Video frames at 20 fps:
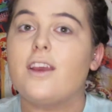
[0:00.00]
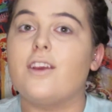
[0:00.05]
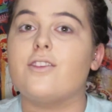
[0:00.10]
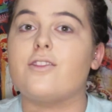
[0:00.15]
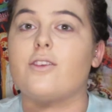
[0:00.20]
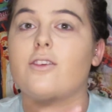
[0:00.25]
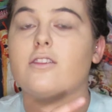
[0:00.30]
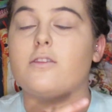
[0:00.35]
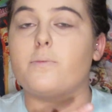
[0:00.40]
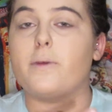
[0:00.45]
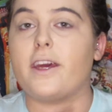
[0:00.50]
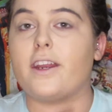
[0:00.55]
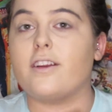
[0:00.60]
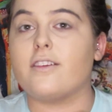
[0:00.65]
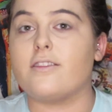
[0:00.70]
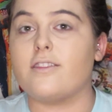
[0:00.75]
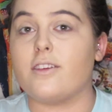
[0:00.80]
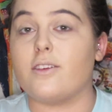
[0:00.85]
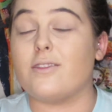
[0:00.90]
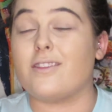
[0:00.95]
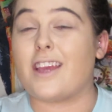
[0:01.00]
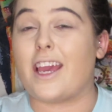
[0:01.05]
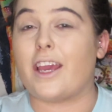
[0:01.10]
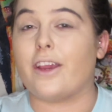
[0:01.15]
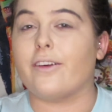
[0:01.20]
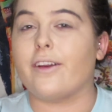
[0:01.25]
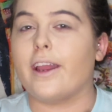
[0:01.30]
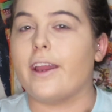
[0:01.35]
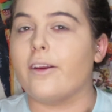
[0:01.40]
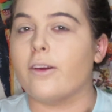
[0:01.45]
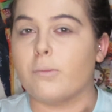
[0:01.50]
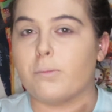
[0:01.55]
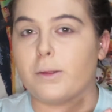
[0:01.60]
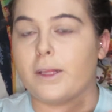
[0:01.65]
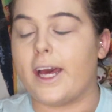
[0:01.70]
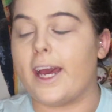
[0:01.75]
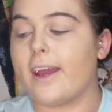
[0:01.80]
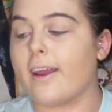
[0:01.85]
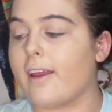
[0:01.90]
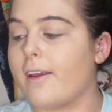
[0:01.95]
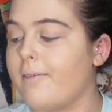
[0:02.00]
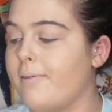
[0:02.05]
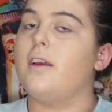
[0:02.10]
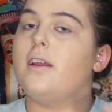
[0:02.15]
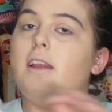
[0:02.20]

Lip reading: So it's better to use a gray or black.